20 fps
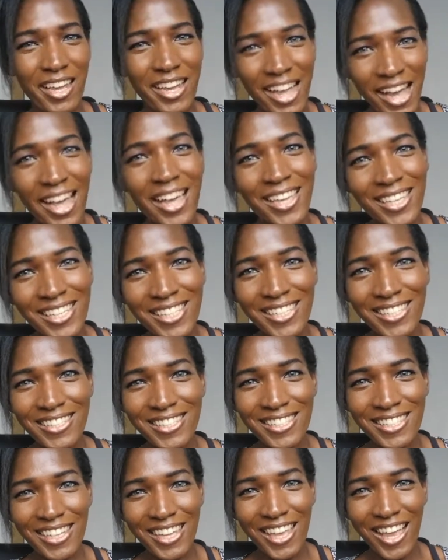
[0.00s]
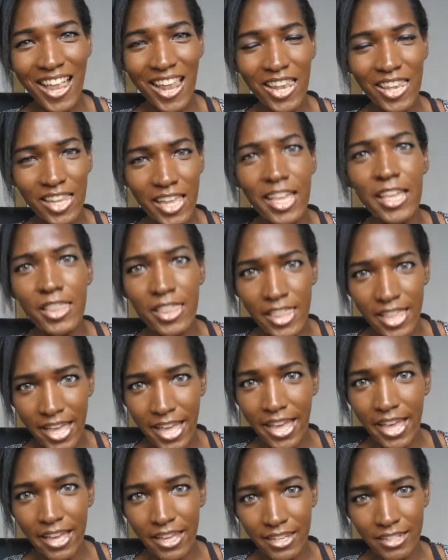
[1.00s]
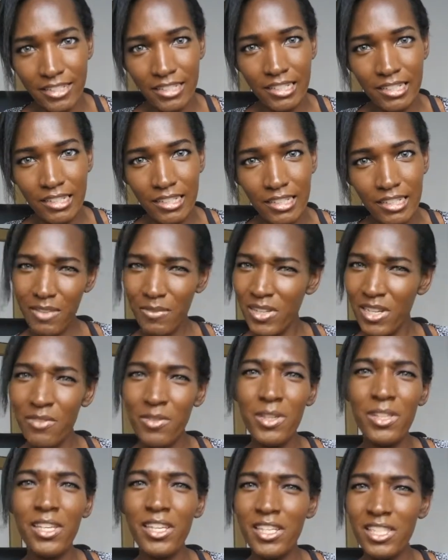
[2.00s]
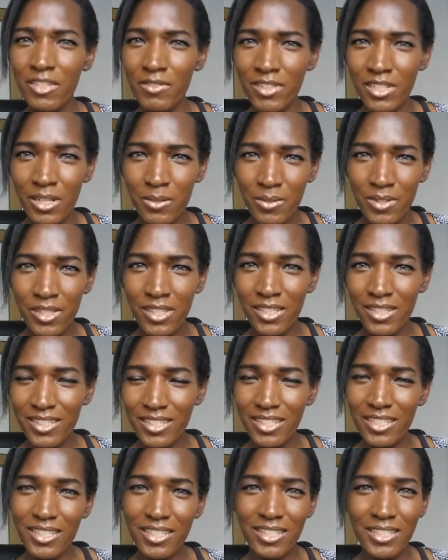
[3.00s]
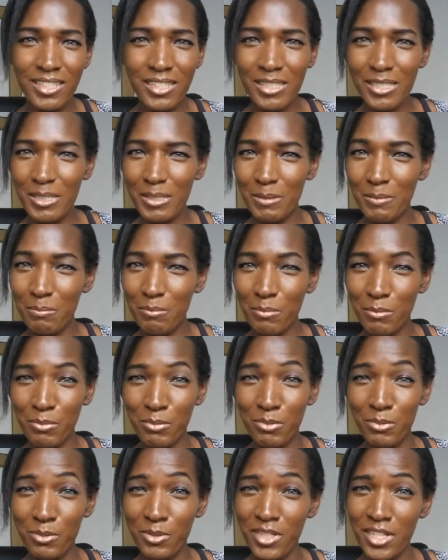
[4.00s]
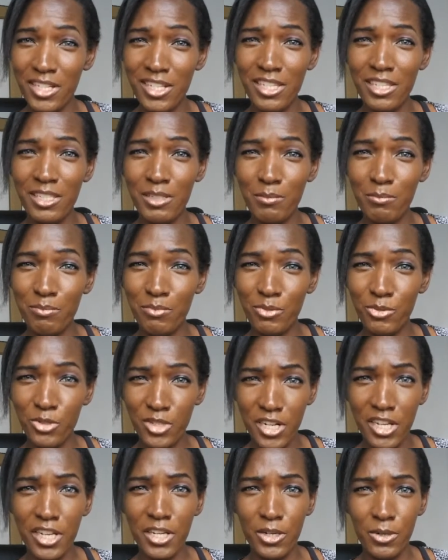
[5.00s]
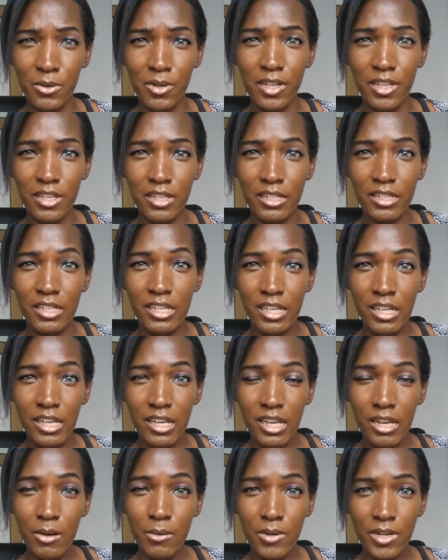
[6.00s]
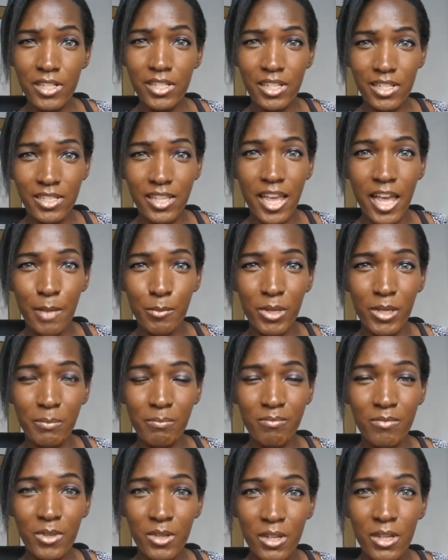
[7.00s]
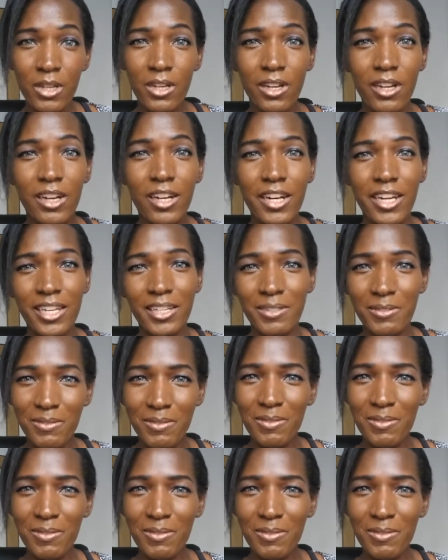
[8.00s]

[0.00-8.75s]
guys like that. Have any of you ladies ever dealt with this? This is pretty annoying when it does happen. Alright,